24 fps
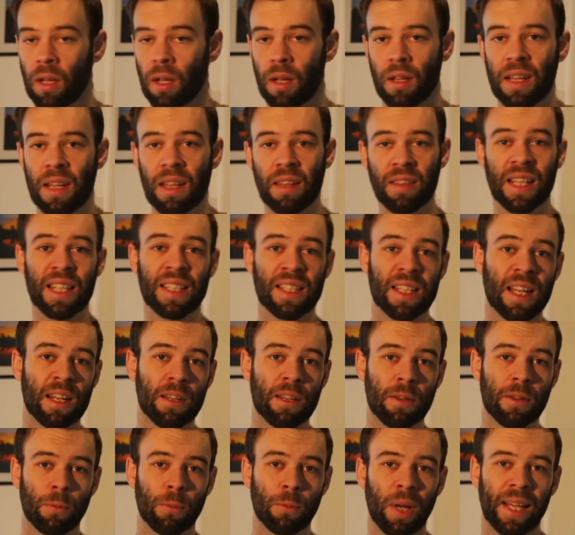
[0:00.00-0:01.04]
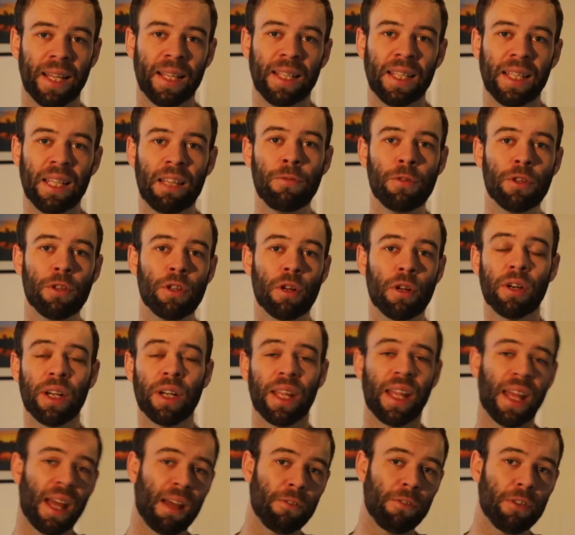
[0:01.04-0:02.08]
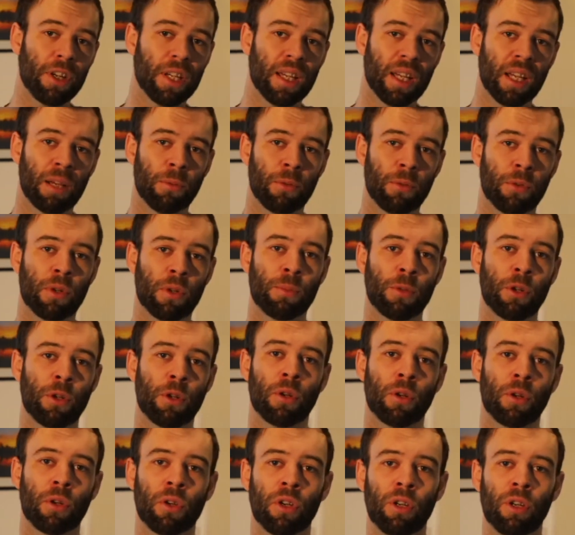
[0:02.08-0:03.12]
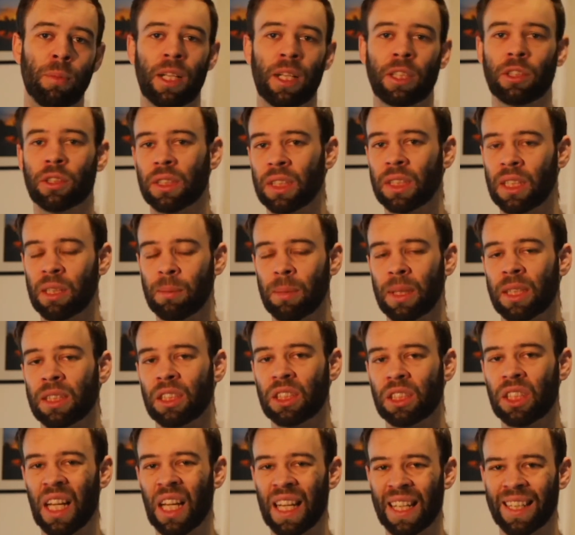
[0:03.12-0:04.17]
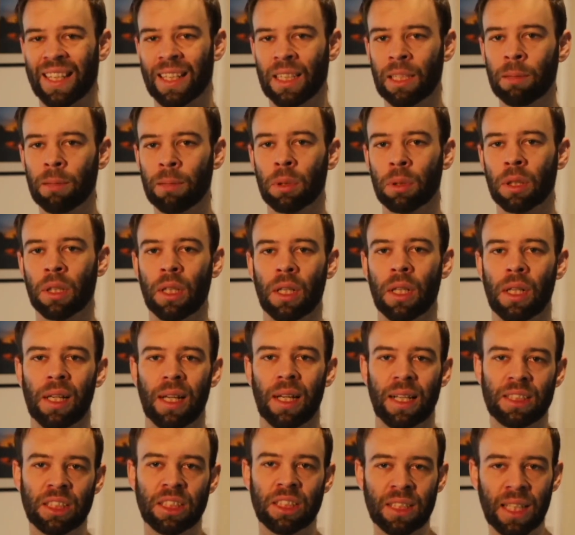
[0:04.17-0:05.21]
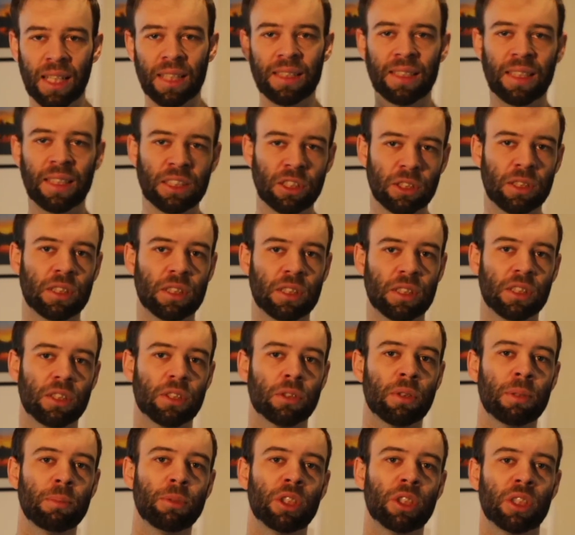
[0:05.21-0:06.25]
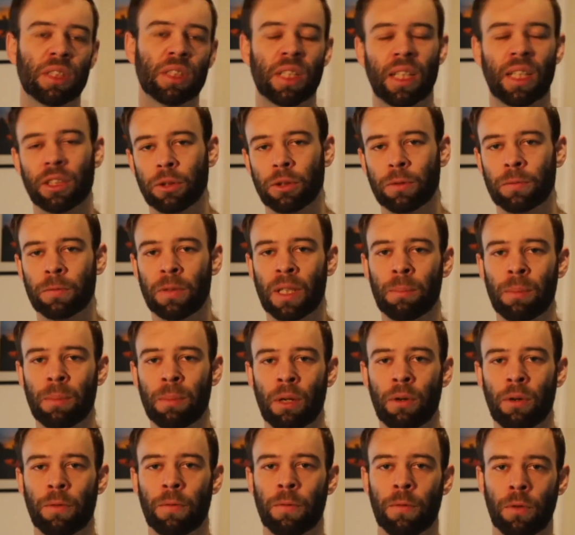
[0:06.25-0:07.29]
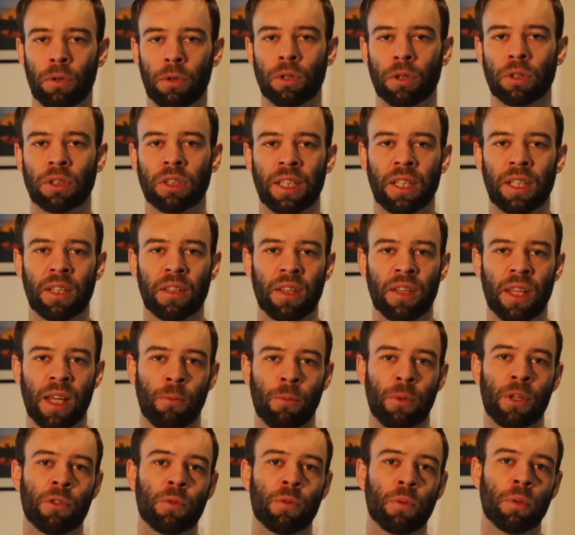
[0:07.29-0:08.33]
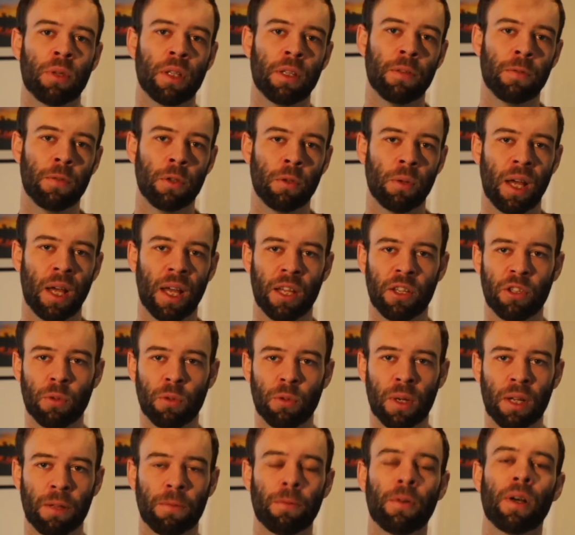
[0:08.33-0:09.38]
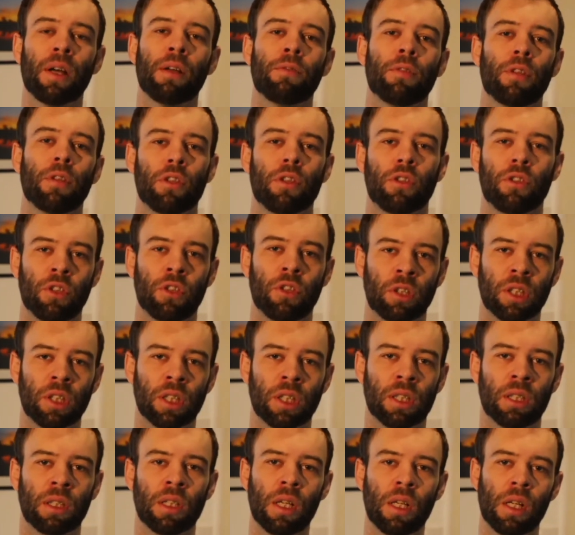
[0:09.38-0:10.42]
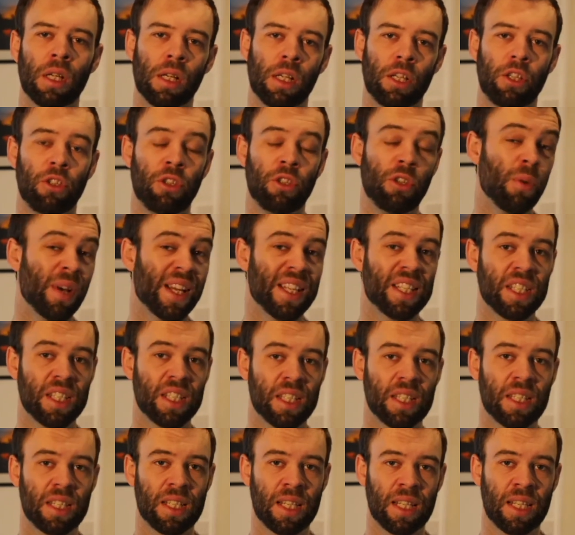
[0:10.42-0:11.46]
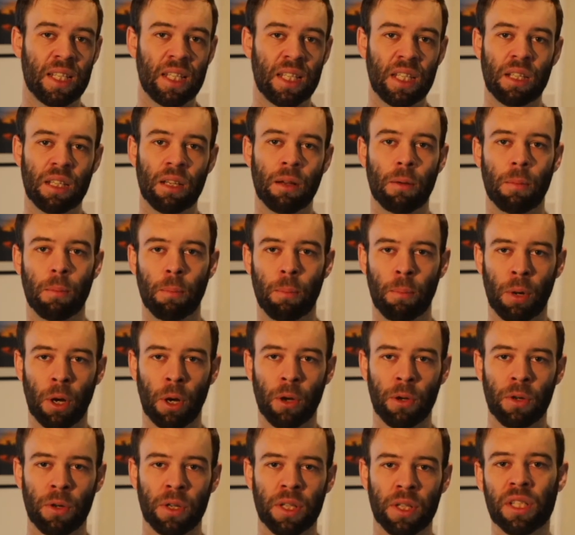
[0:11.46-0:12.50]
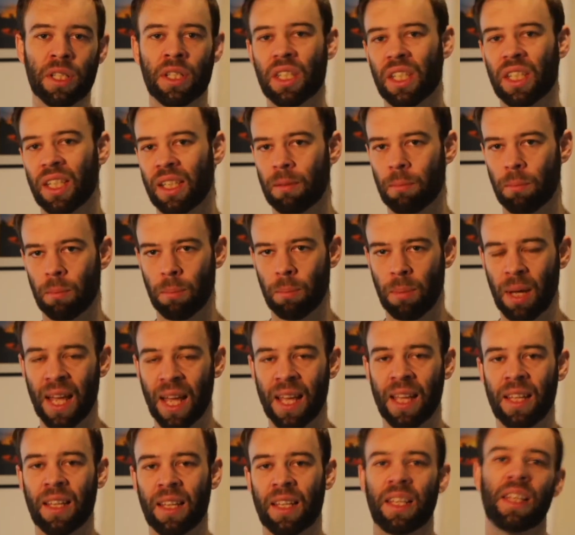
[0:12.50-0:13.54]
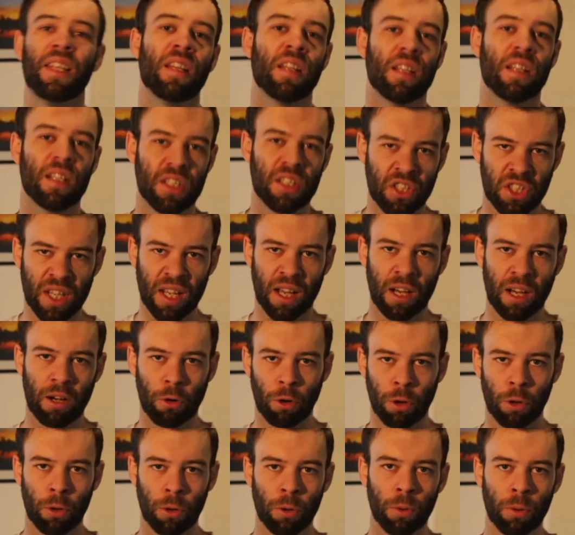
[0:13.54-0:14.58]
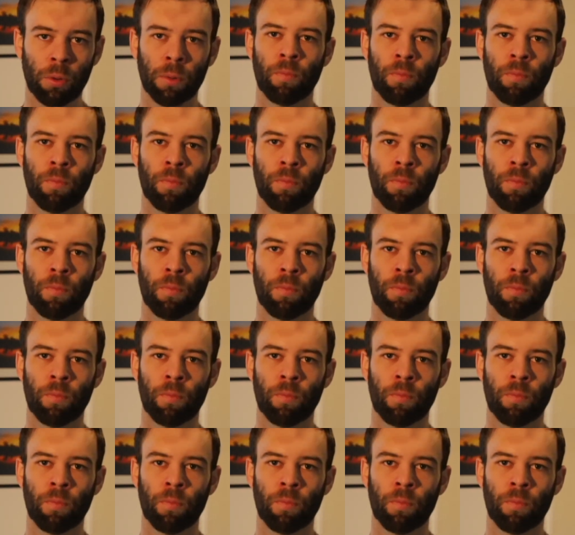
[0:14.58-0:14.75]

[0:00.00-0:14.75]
Now that that's out of the way, if you don't already have an account with crypto.com and you're thinking about signing up, just head down to the description and you'll find my referral link there, which will give you a $25 USD bonus paid in CRO